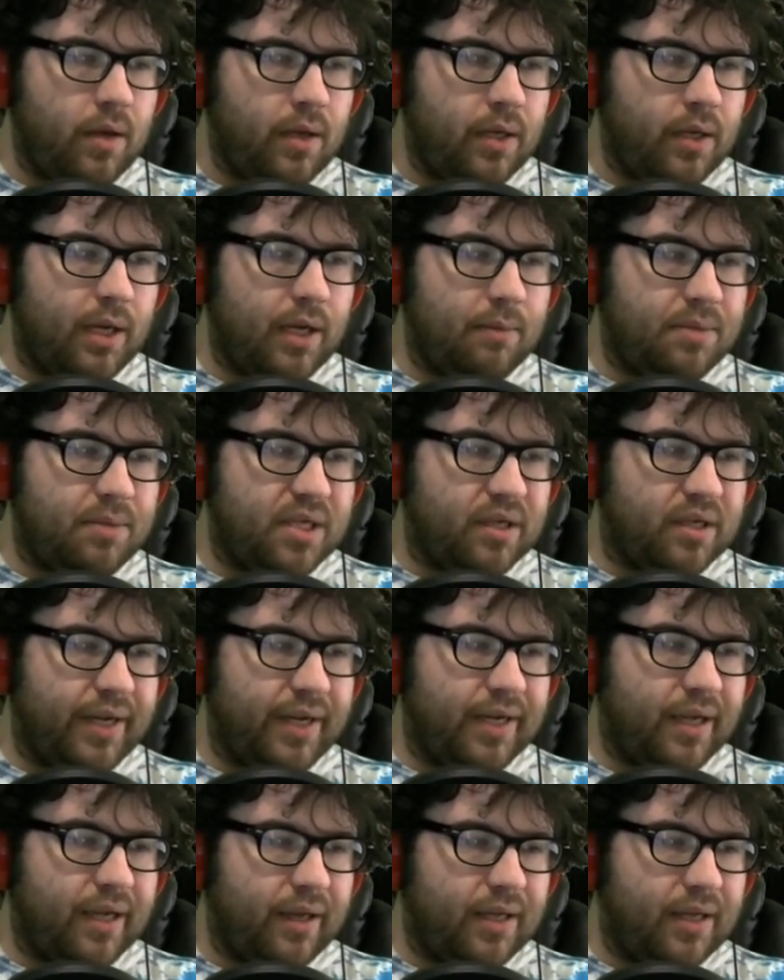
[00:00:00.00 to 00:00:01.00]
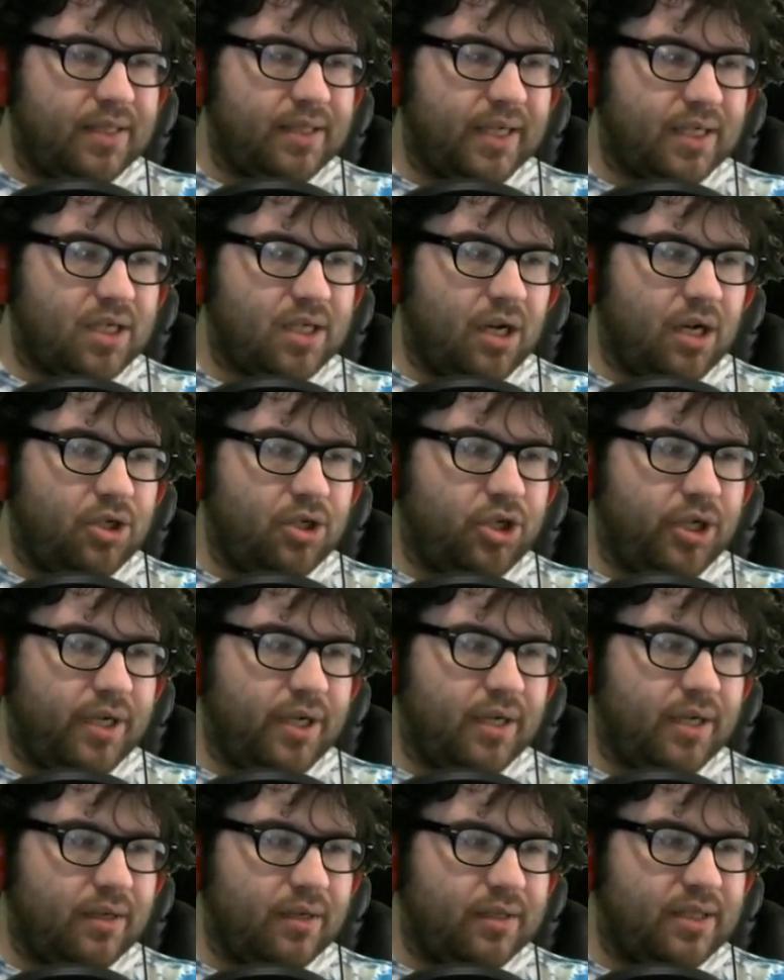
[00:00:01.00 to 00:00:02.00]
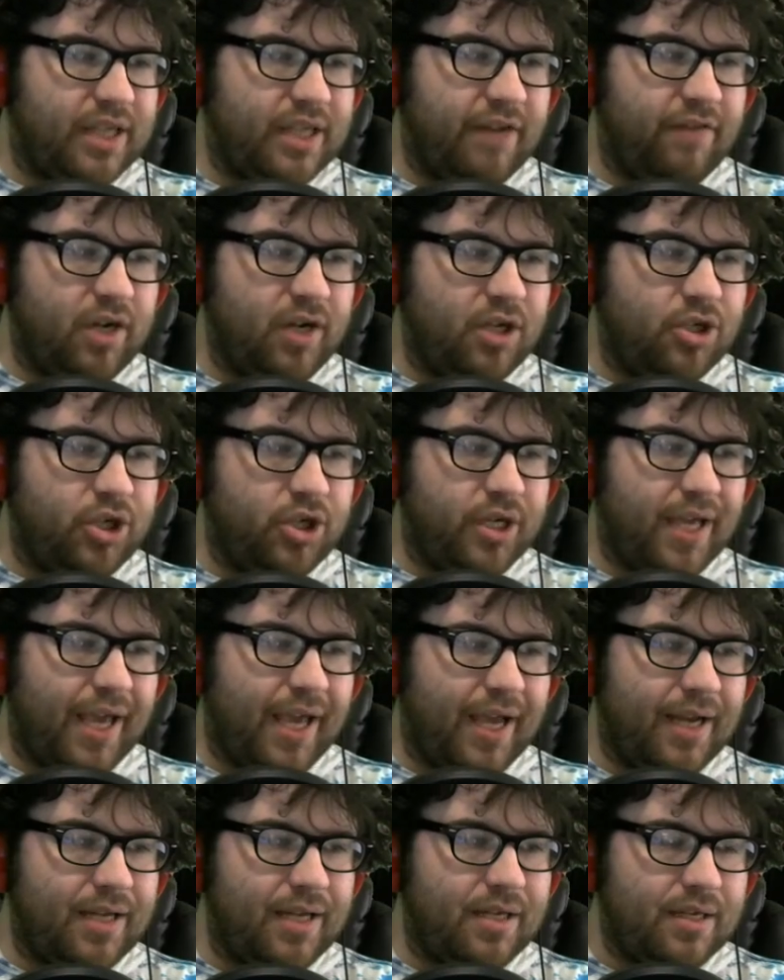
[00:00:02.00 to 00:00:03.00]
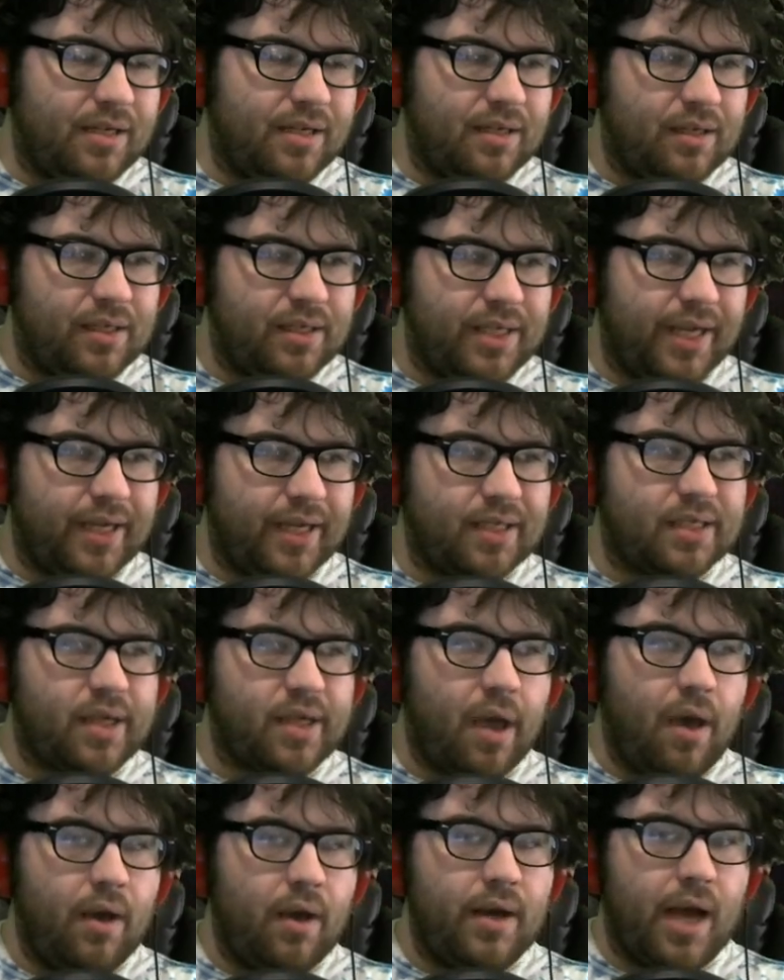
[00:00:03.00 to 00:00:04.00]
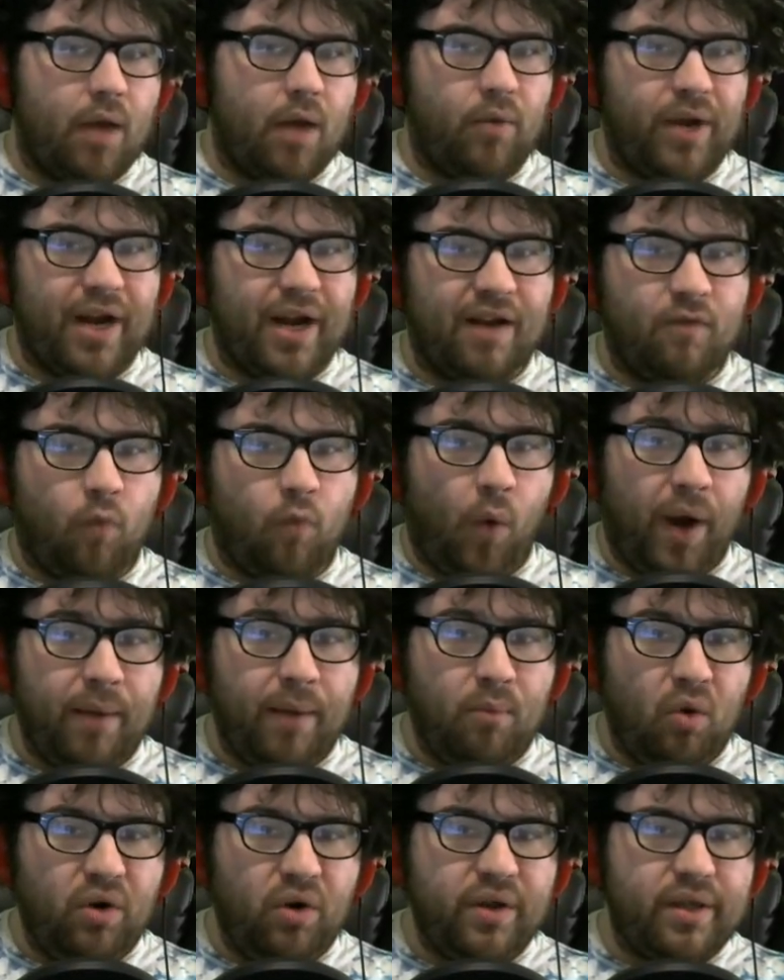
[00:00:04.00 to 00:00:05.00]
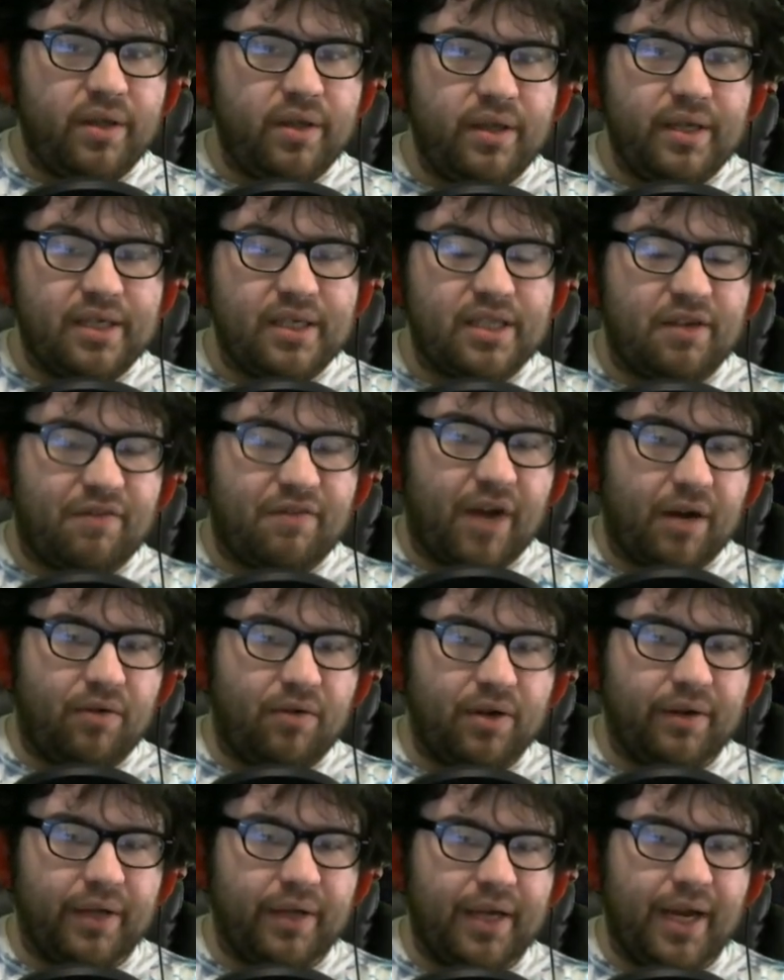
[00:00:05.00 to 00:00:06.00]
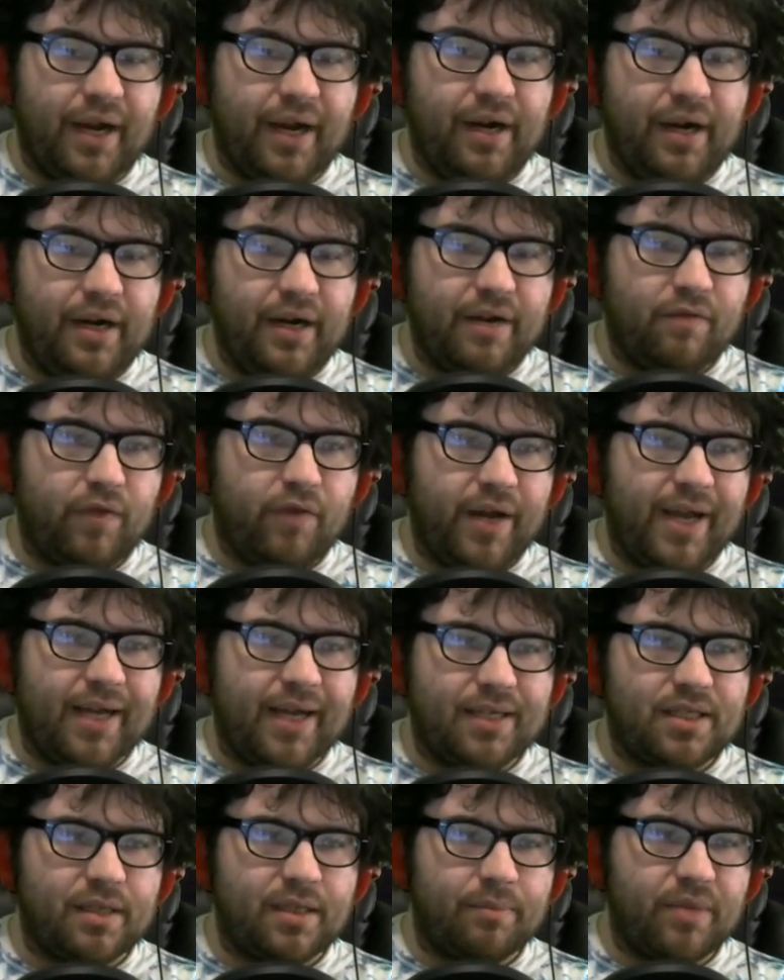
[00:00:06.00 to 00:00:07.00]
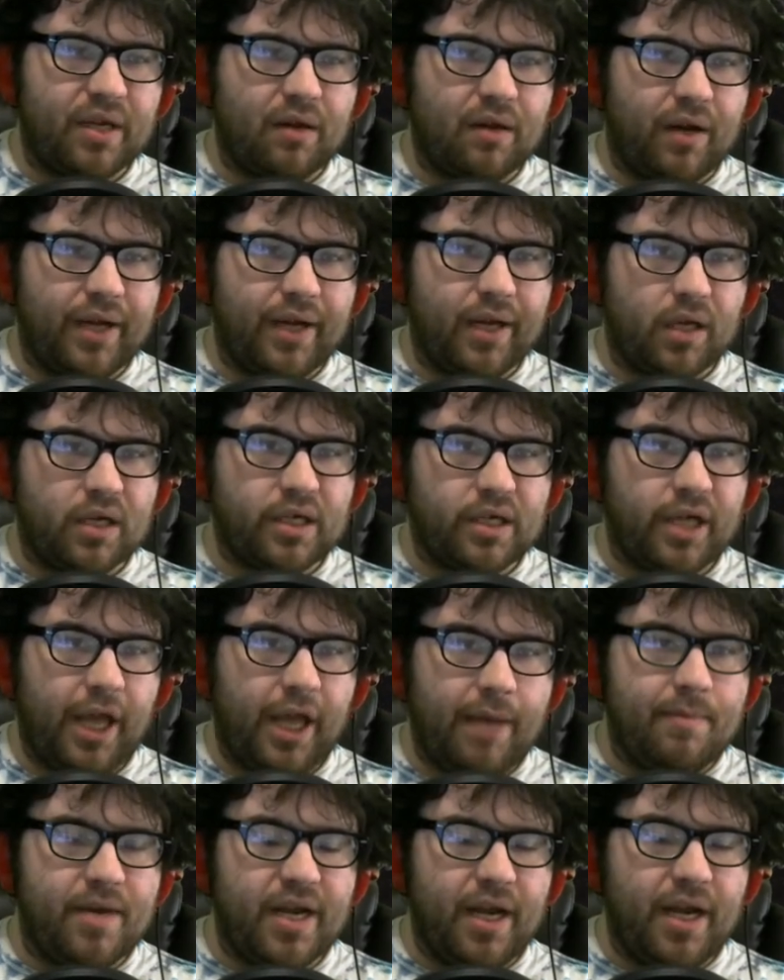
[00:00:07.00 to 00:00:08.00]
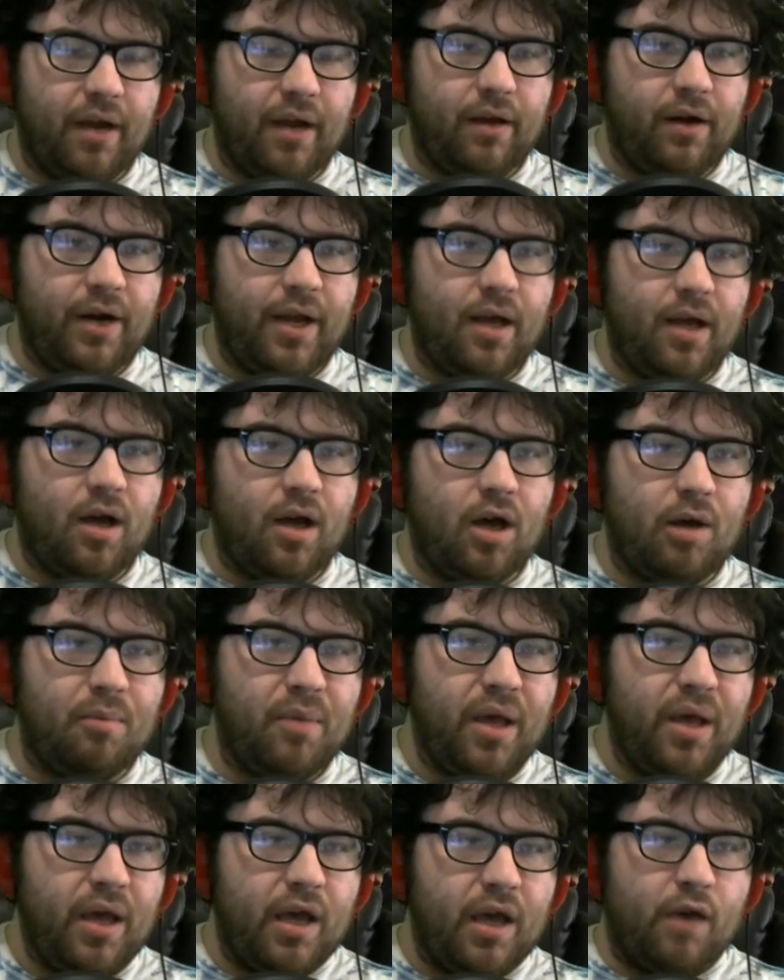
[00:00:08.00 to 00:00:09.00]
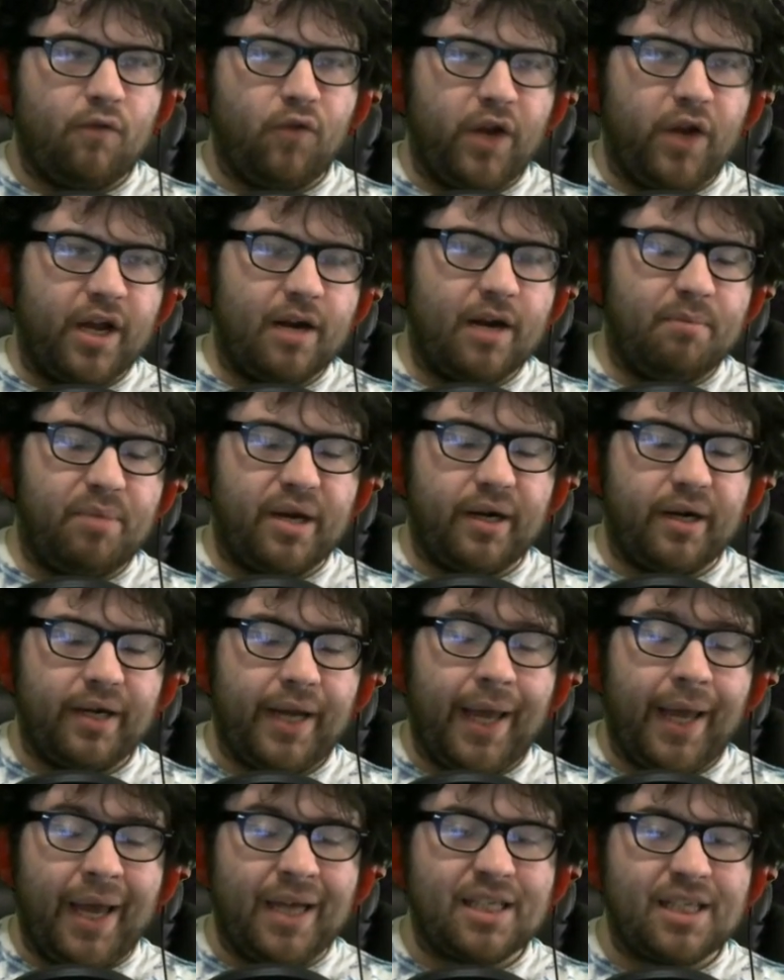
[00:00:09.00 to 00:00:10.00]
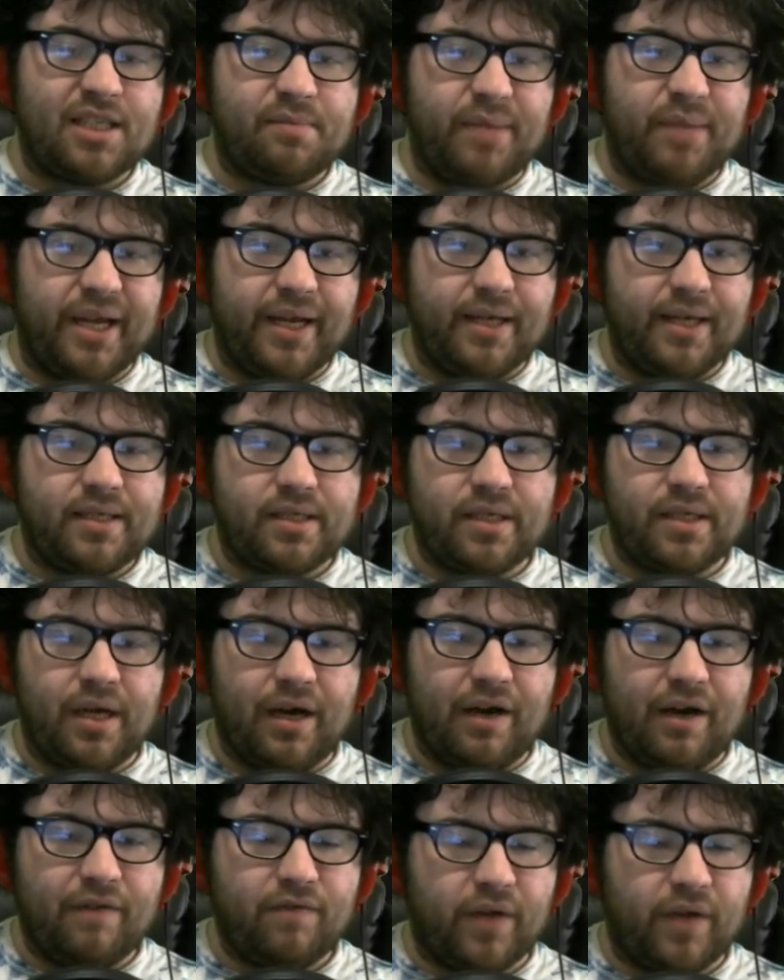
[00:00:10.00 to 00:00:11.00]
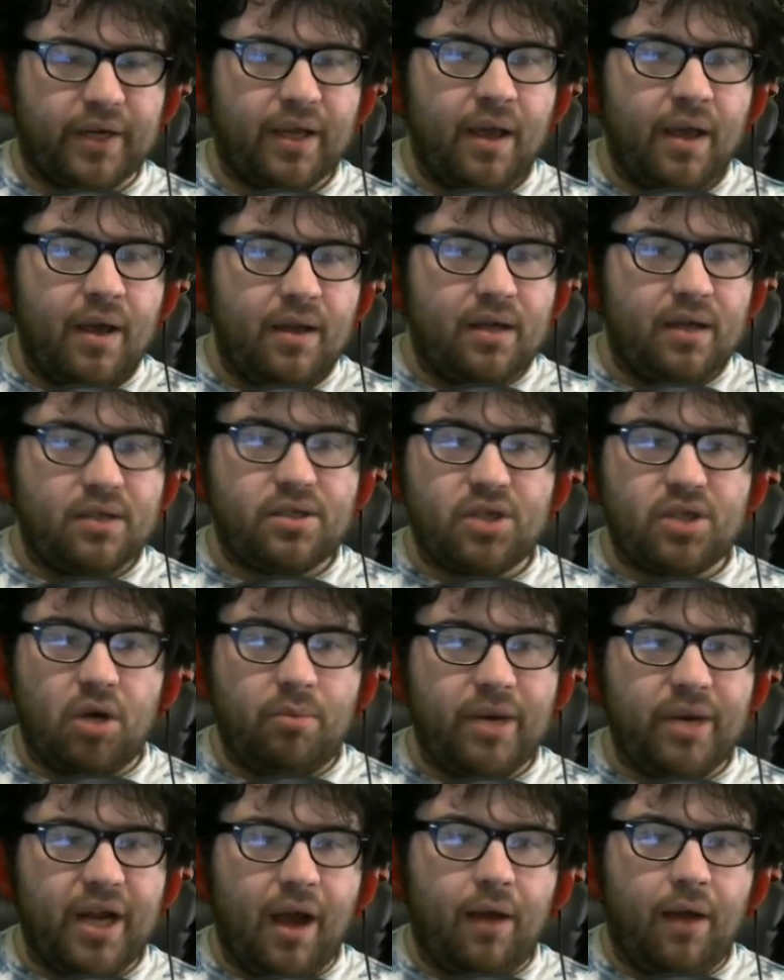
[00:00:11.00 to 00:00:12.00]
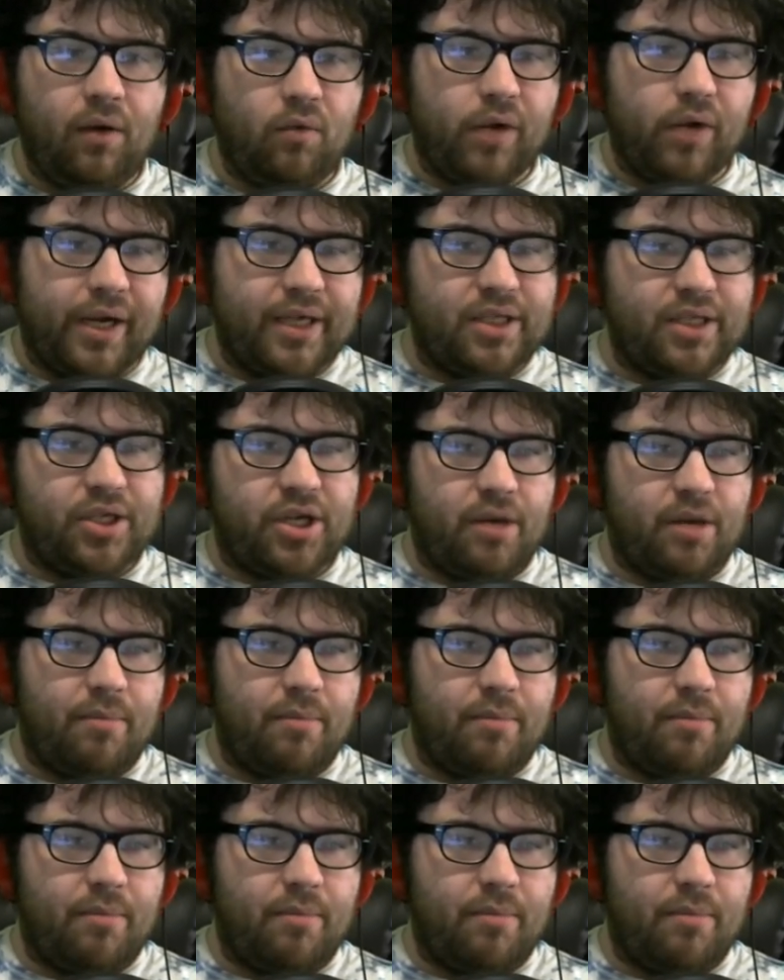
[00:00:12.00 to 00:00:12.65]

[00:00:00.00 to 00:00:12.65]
Get up to like 600, 700k ticks. Now we can have way more than this if I really cared, if we had something like a Calamity on our helm, if we had a better cast speed stuff. Like there's so many other ways you could